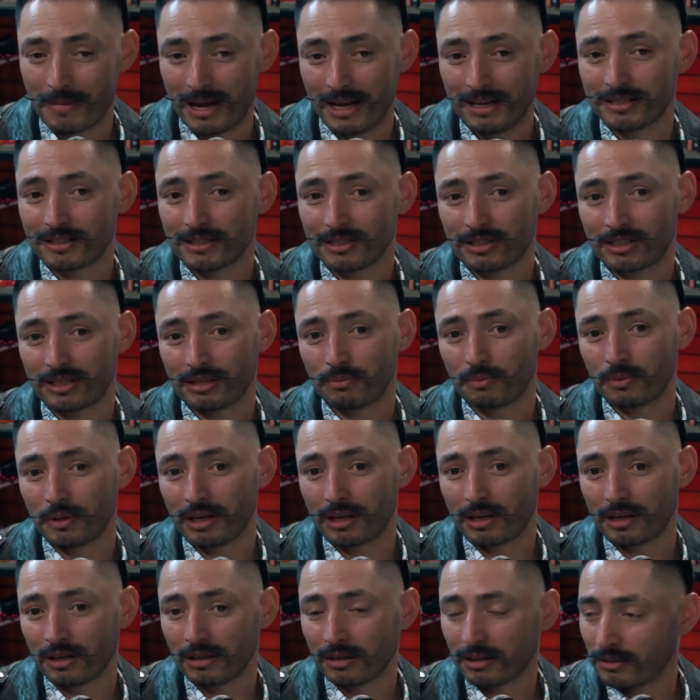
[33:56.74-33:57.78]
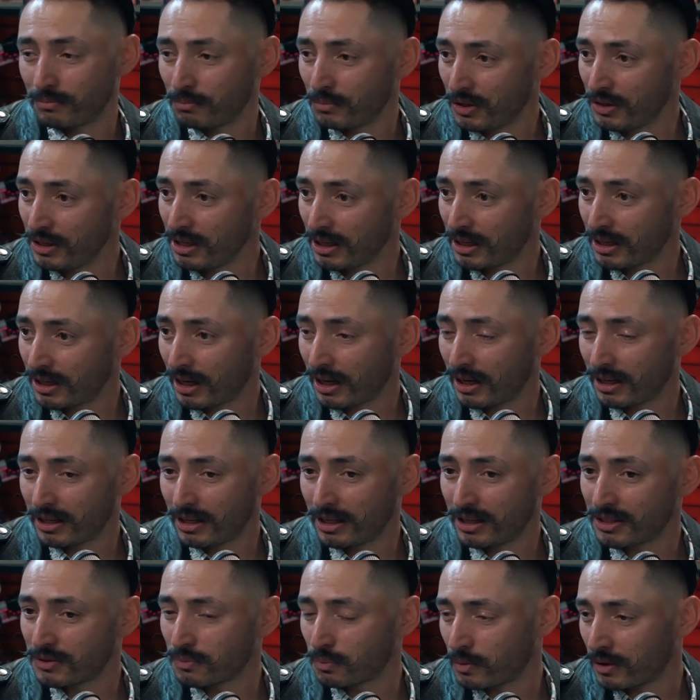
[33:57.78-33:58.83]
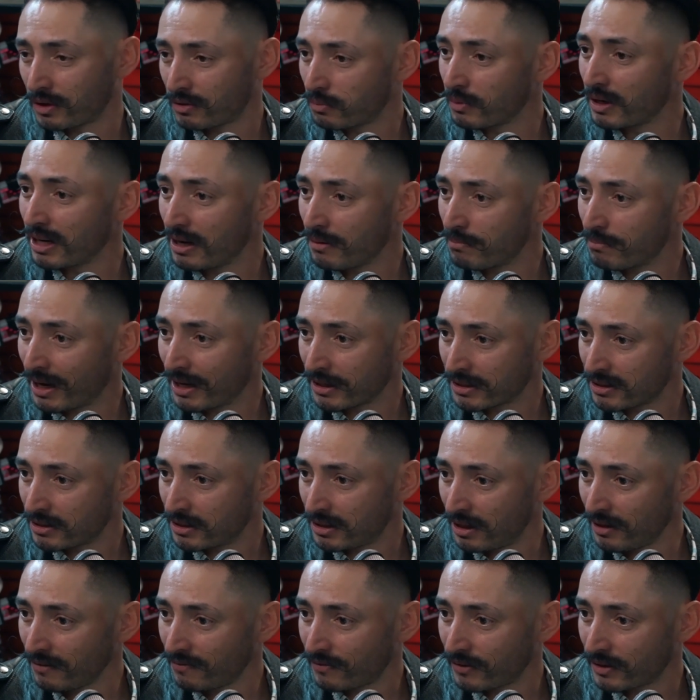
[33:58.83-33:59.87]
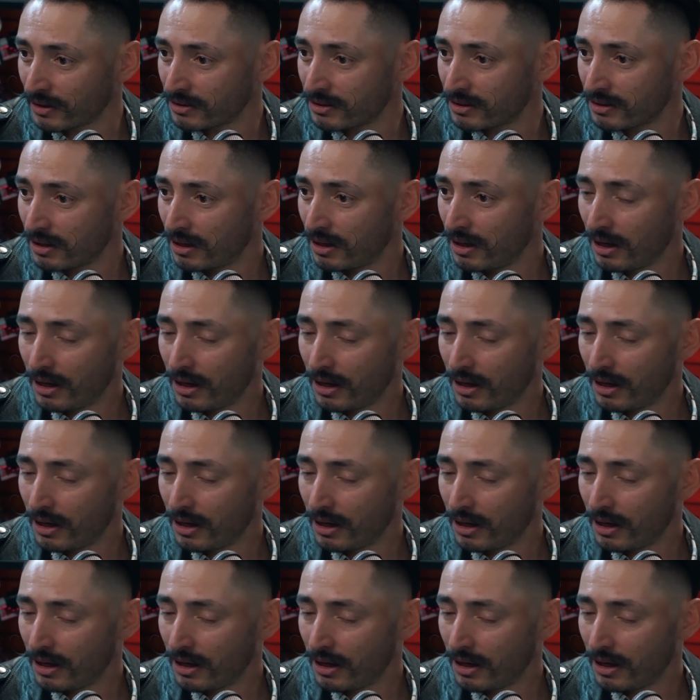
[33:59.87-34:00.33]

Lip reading: message that we can communicate is what really makes a difference.